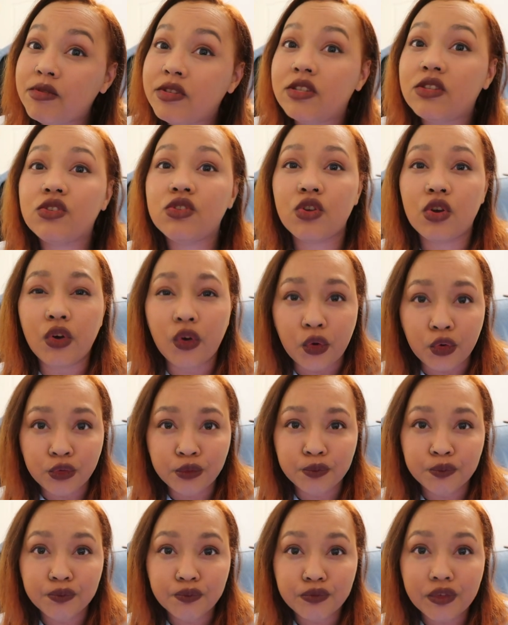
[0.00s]

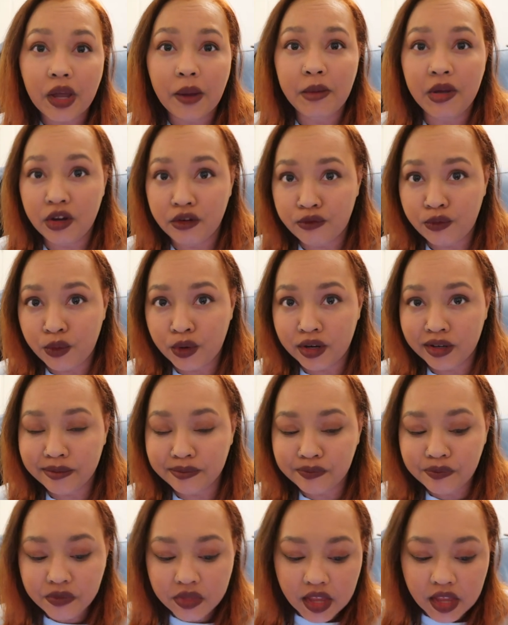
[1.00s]
so I'm here for it.